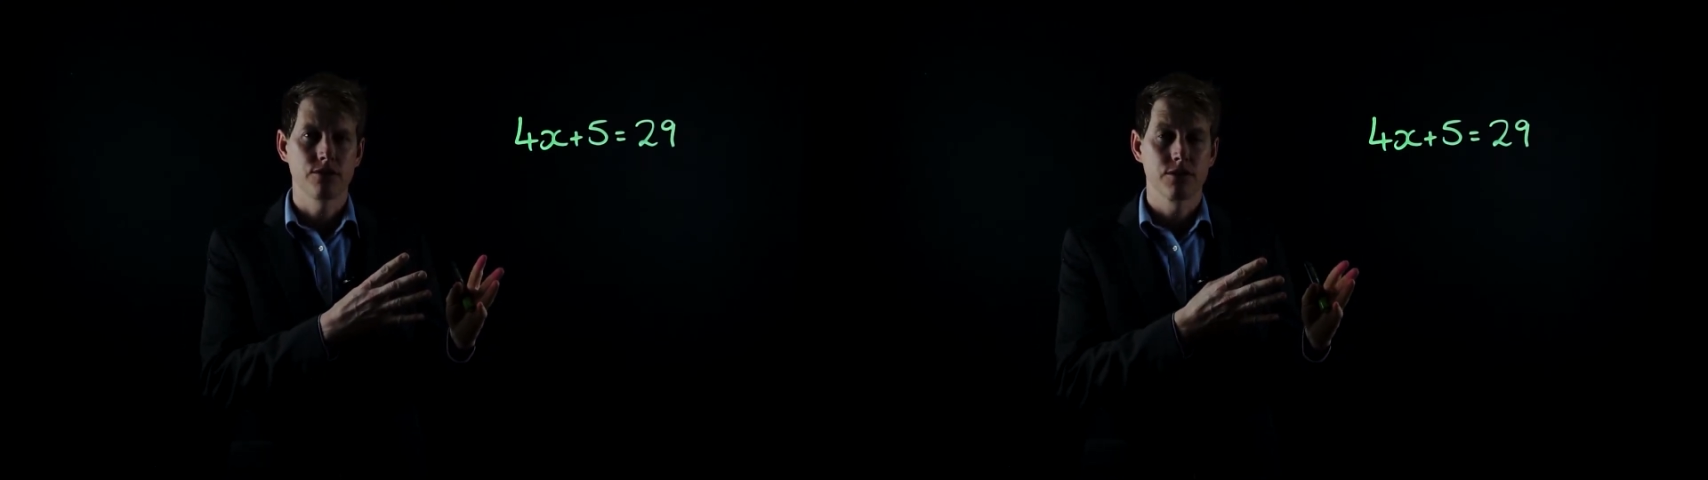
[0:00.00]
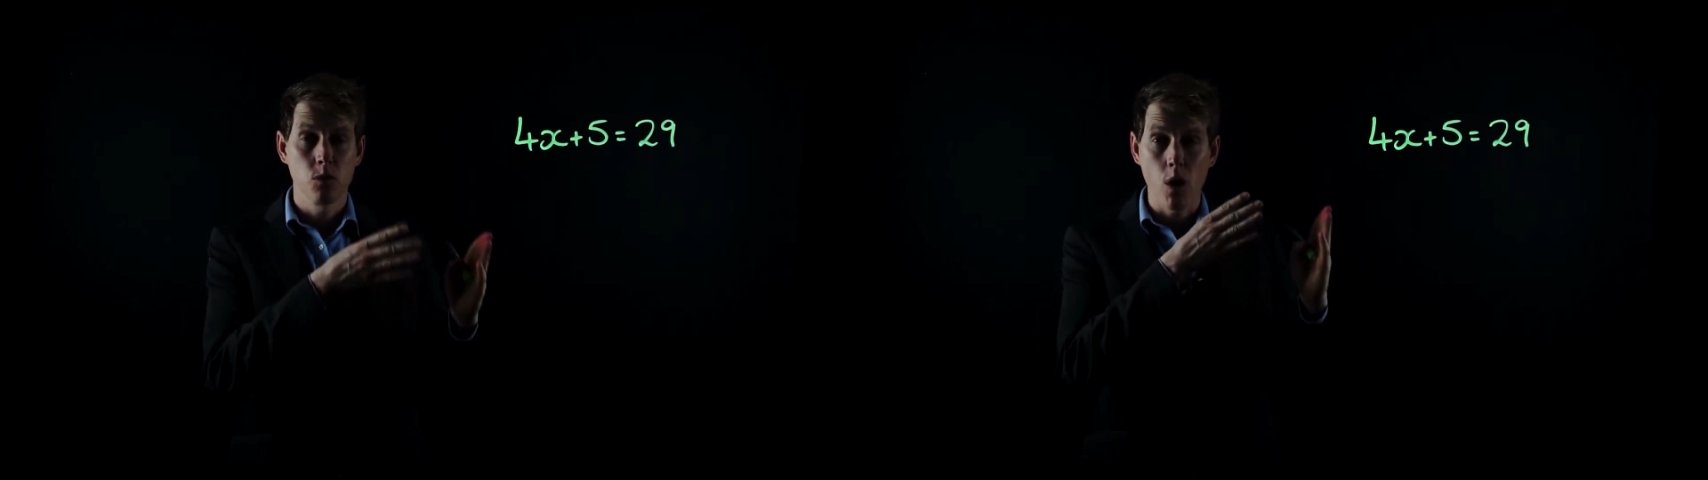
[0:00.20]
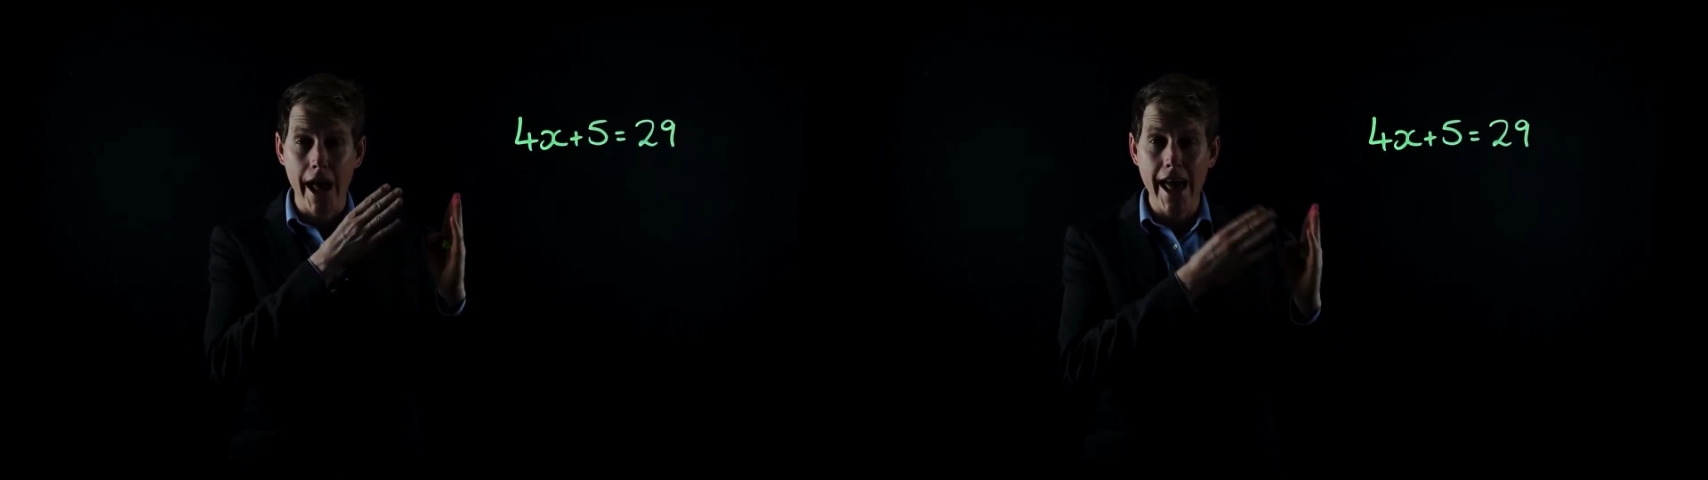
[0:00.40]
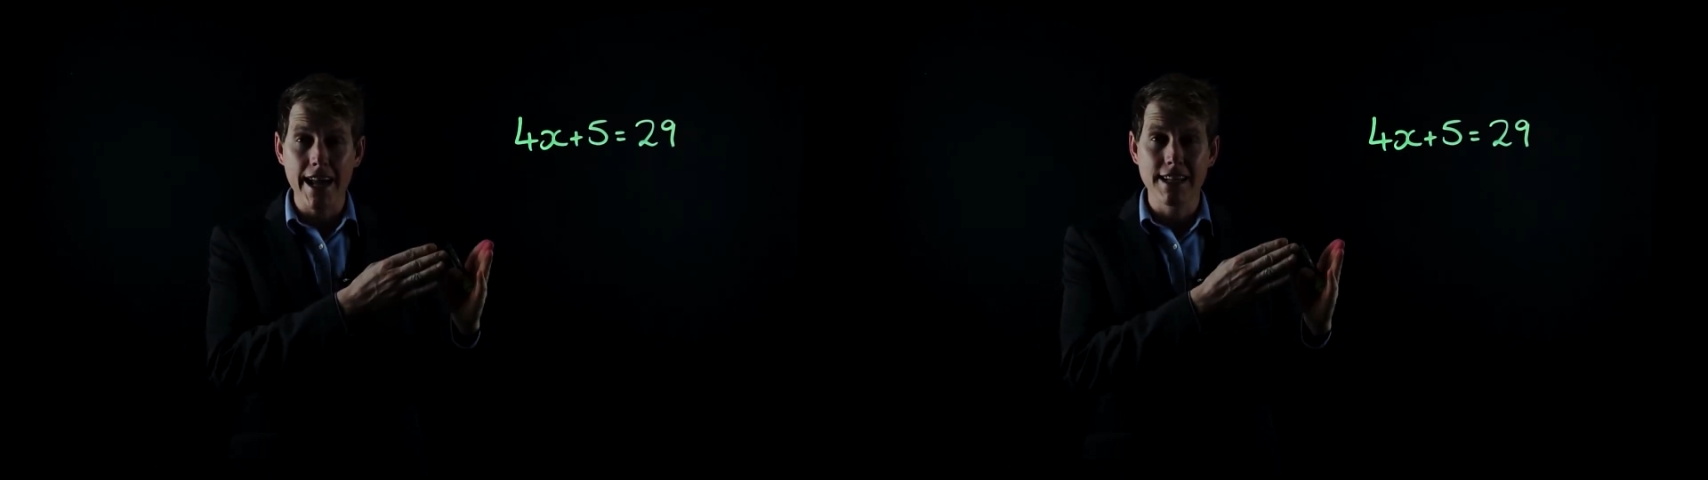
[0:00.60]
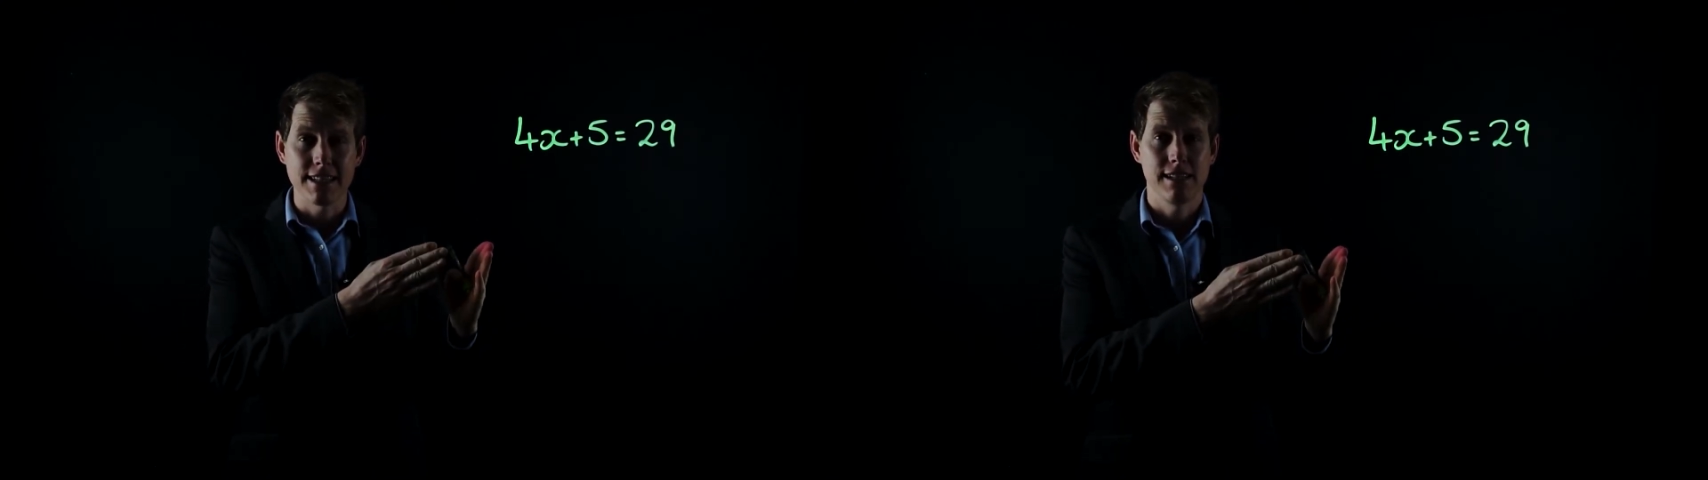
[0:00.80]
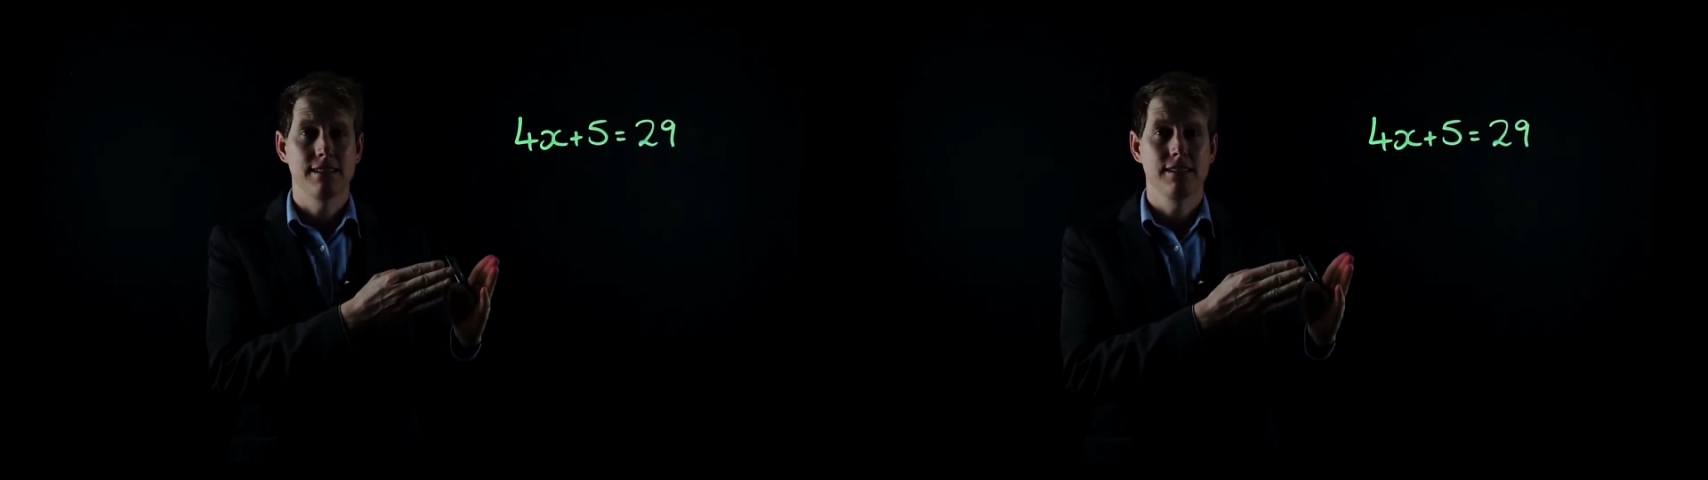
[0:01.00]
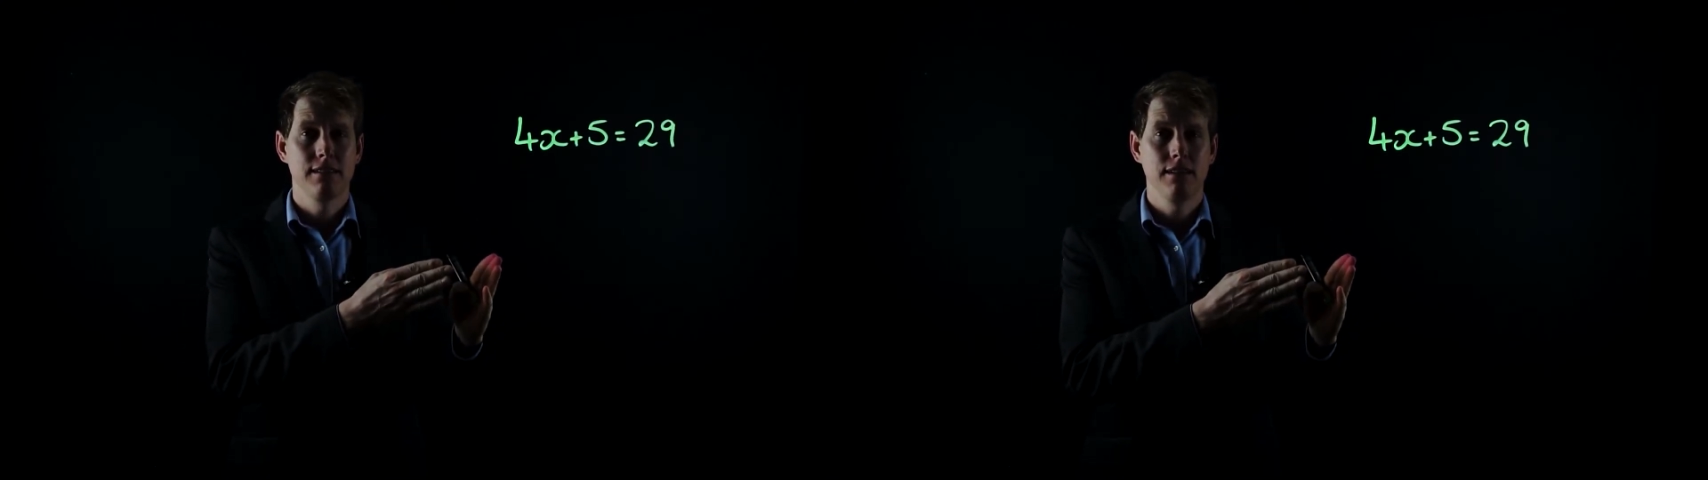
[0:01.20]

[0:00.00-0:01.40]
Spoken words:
is, what x is.